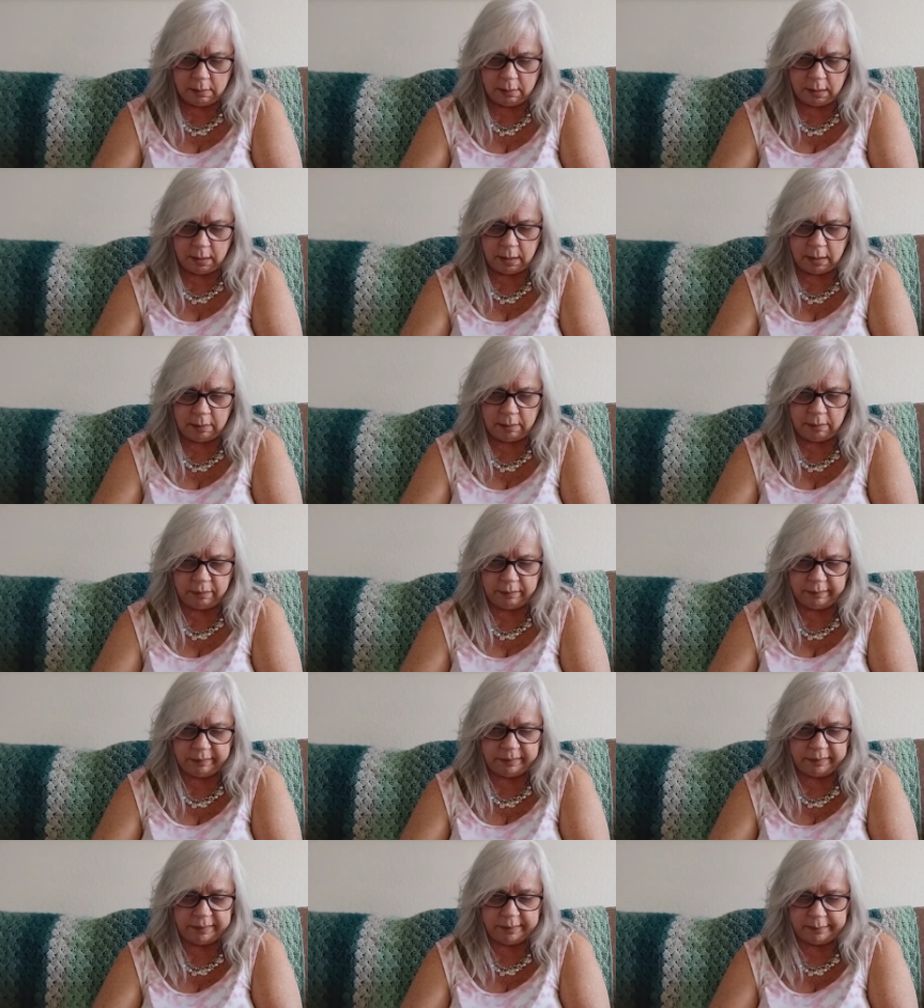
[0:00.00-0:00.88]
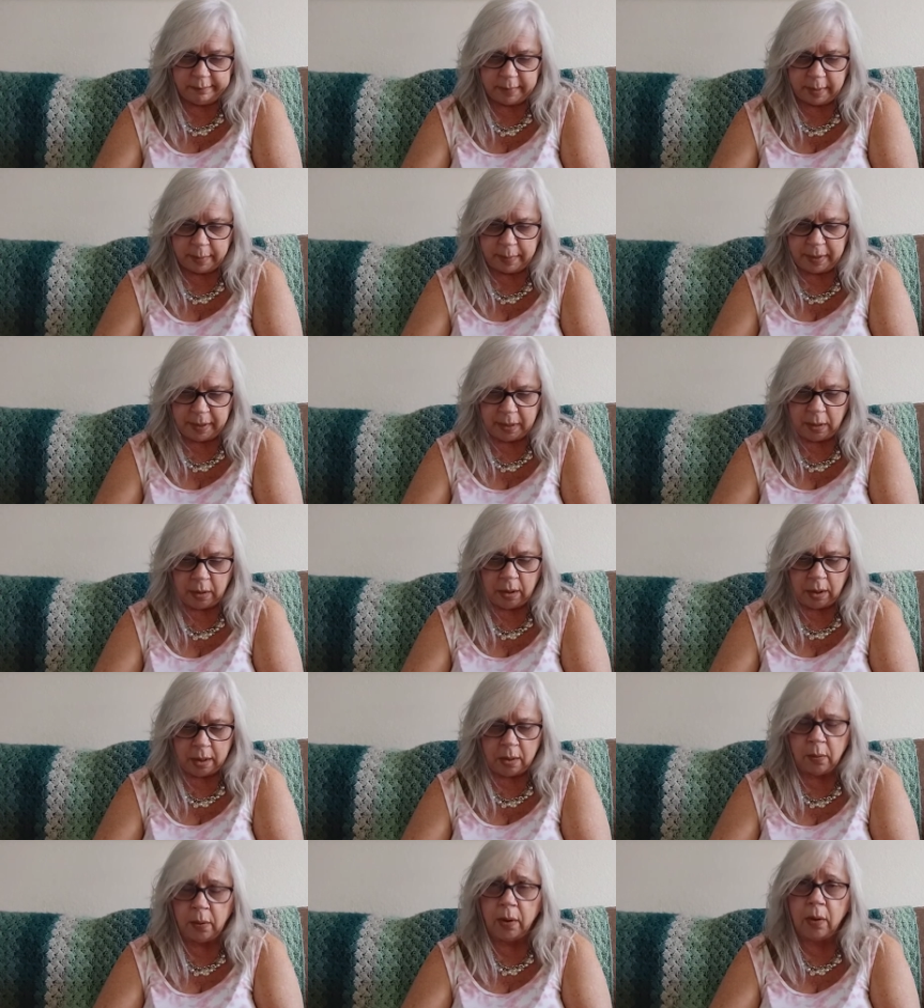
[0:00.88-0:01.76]
Um, I mean, I,
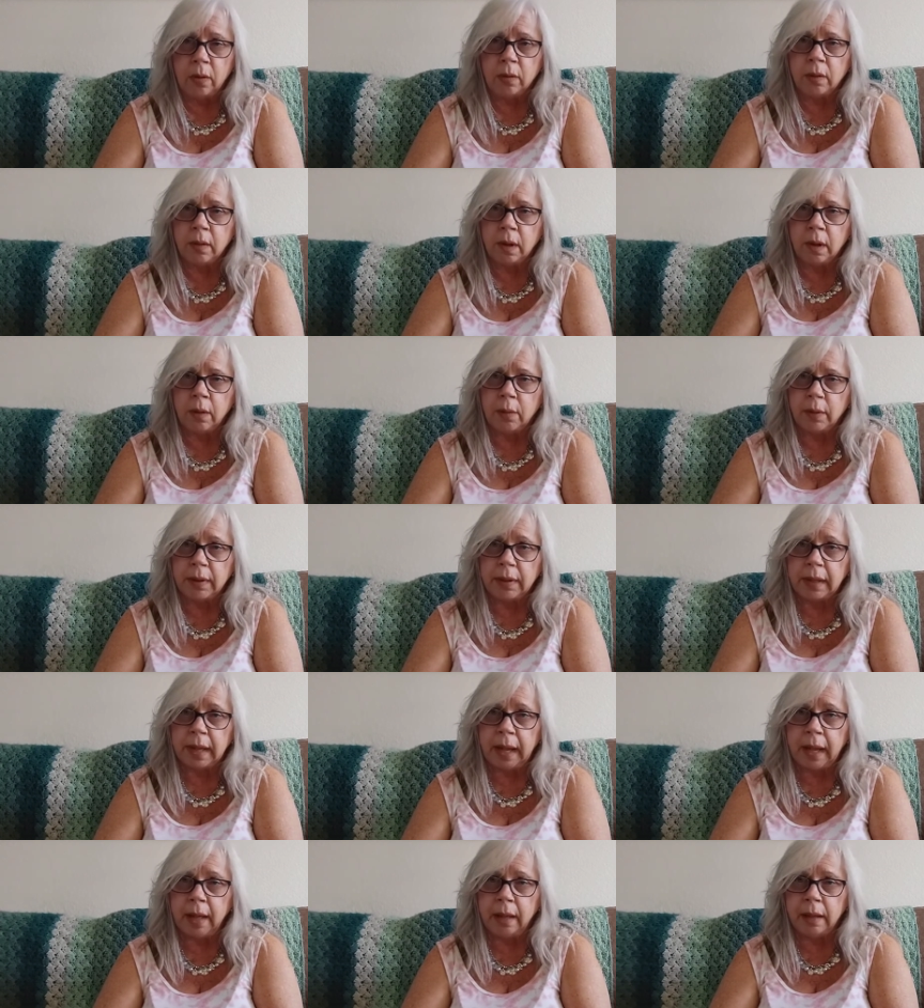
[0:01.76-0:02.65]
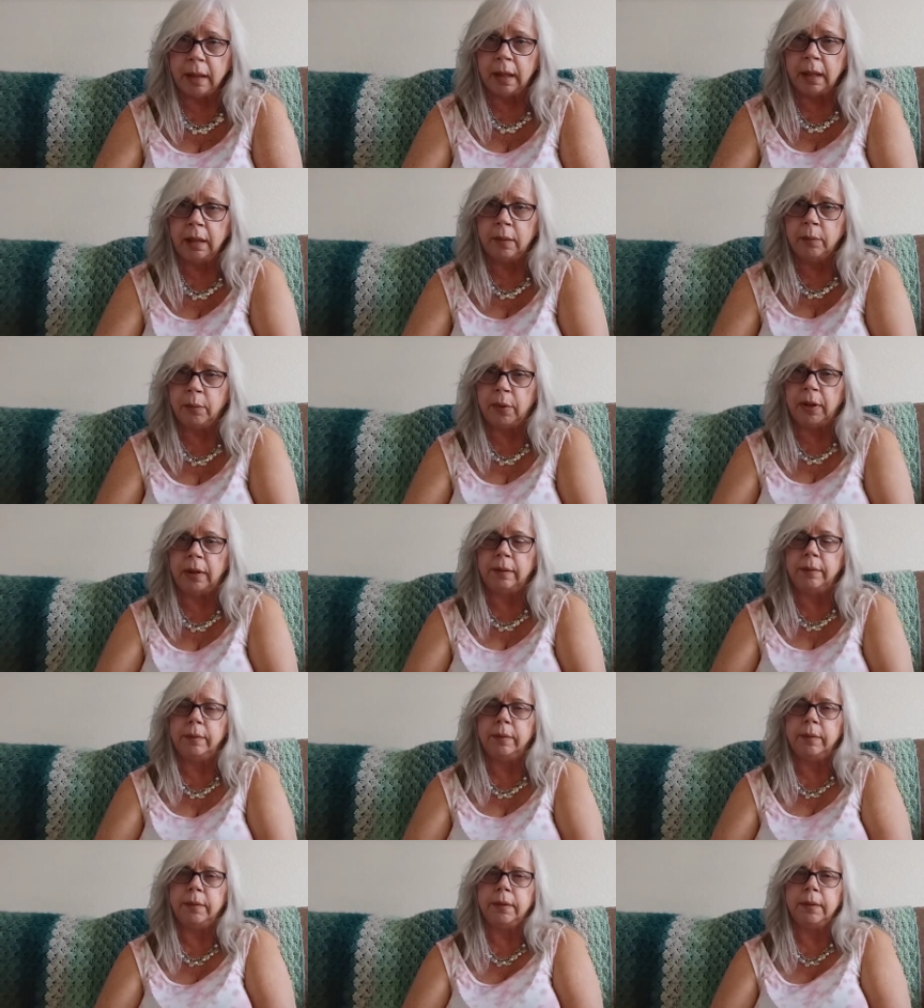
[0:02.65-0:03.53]
I know it goes along with the cake thing,
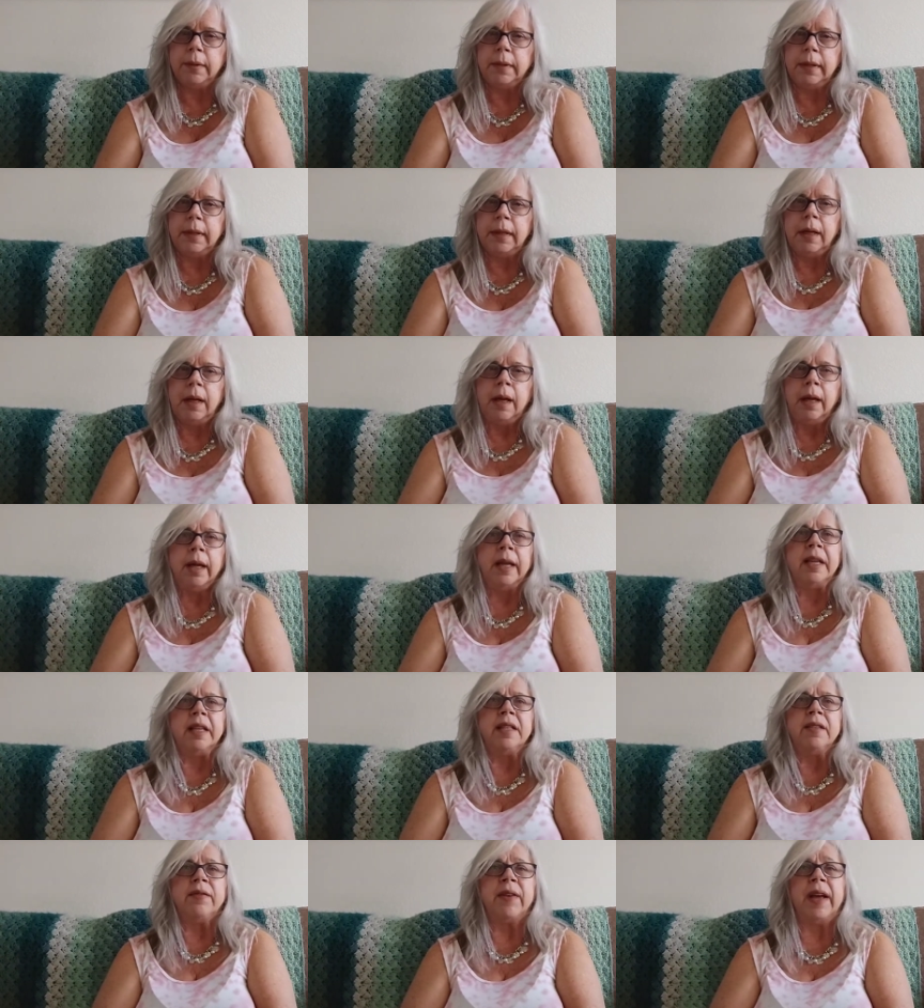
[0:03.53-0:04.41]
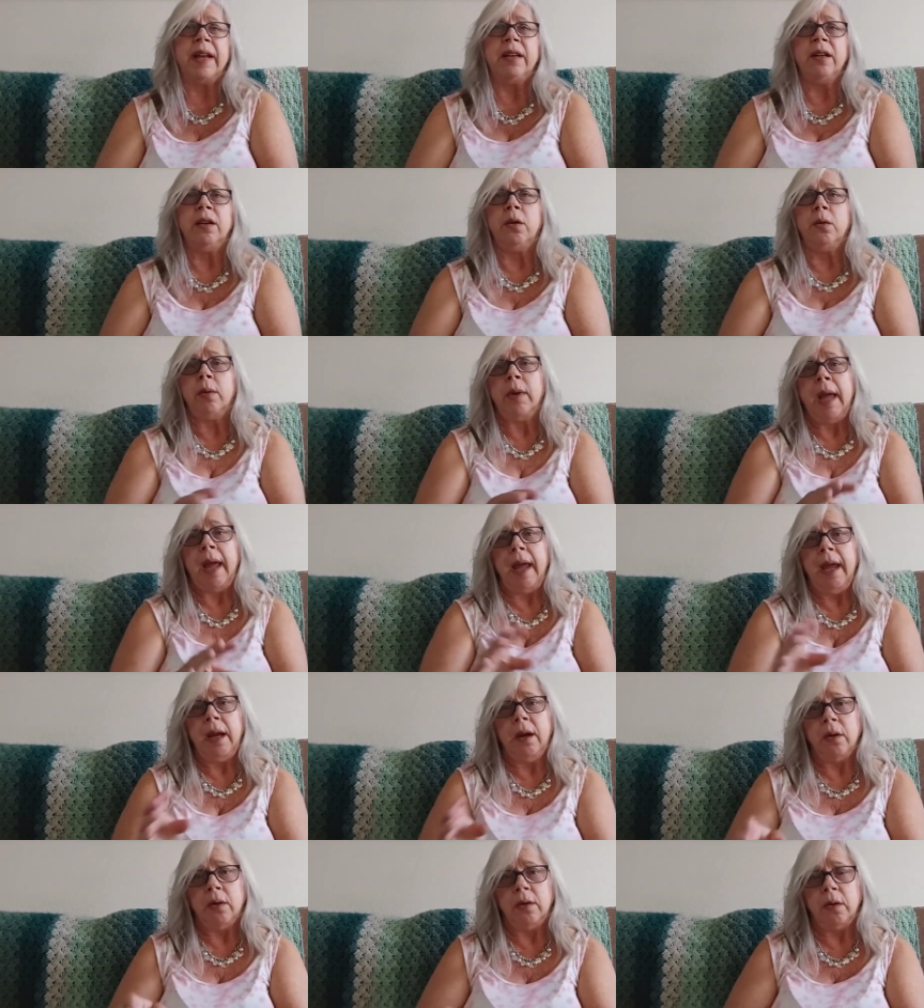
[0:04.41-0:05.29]
but I guess if I had to do
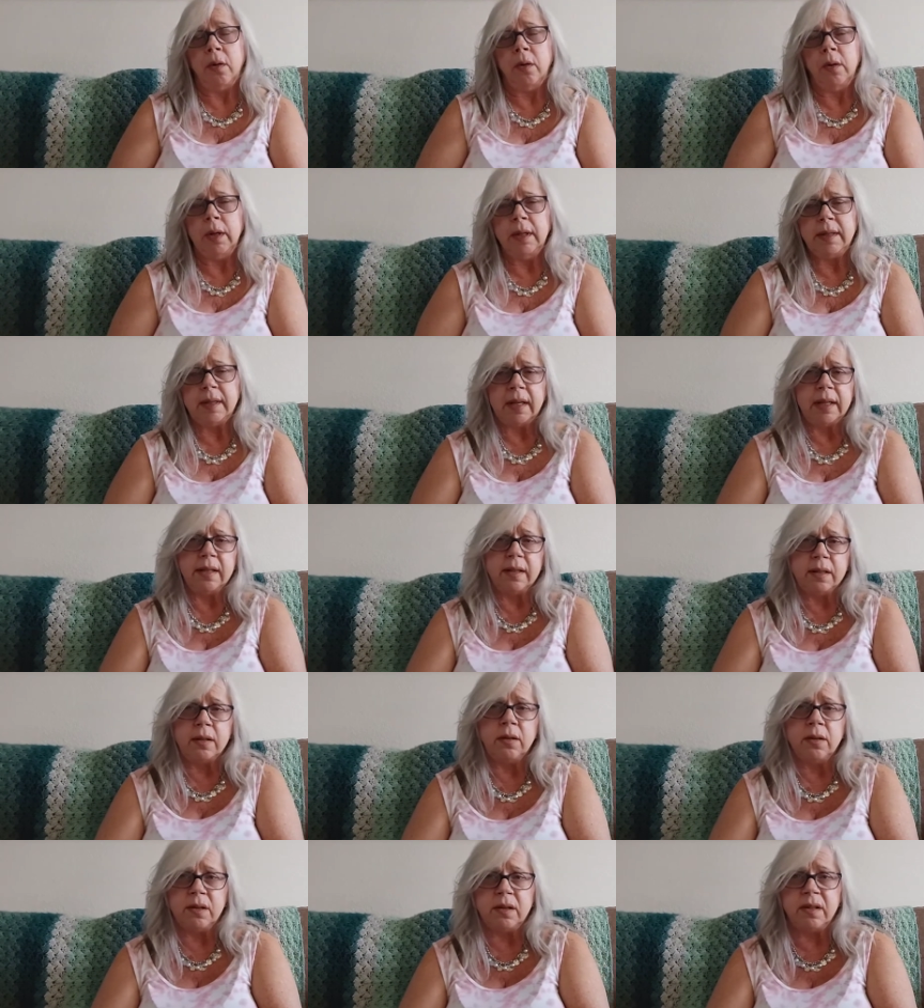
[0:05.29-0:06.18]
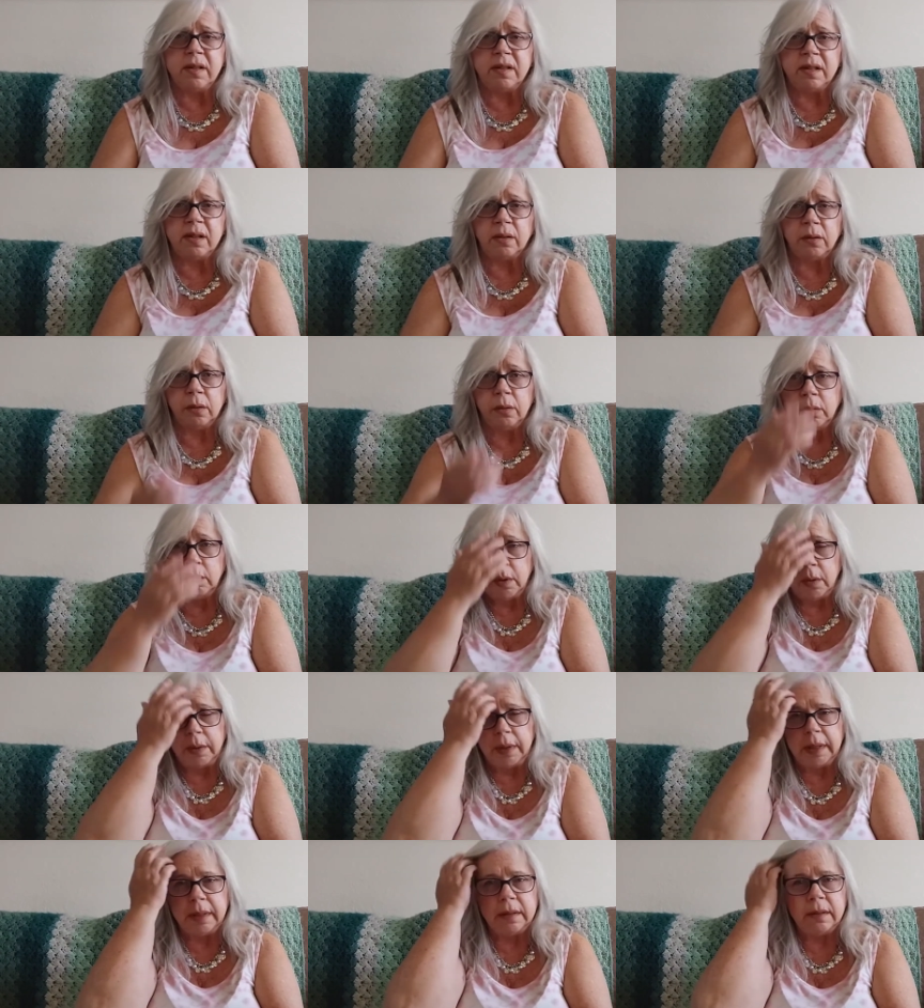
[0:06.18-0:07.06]
cake or donuts, I'd still do
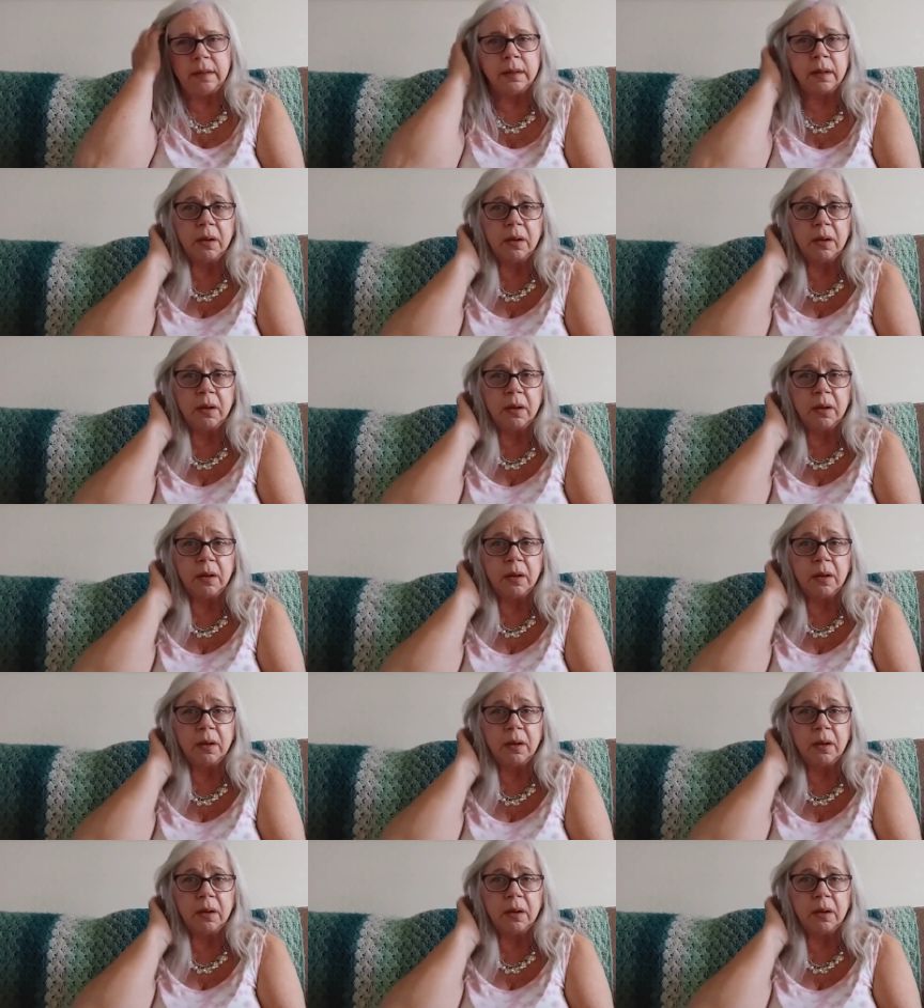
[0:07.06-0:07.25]
donuts.